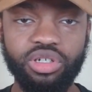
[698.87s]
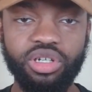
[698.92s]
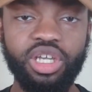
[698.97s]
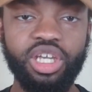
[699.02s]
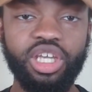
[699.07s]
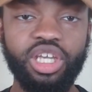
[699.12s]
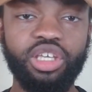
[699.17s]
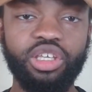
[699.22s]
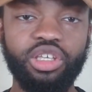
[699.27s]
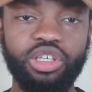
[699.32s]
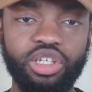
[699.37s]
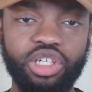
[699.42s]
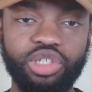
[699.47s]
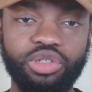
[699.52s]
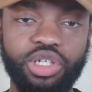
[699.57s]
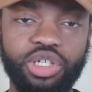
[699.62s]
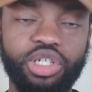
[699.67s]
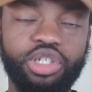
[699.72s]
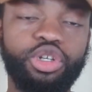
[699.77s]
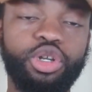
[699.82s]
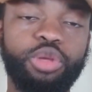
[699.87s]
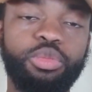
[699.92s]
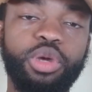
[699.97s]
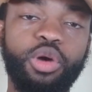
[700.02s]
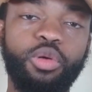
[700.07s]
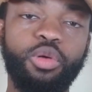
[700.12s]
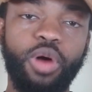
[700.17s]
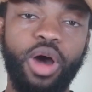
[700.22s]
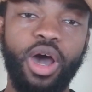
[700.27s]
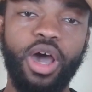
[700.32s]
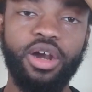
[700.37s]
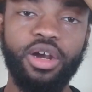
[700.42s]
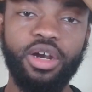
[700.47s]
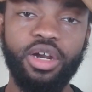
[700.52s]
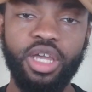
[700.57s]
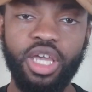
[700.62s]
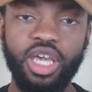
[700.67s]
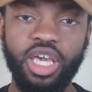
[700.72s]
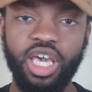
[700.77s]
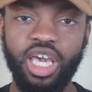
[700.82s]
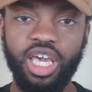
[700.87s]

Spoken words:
You can stretch a little bit wider,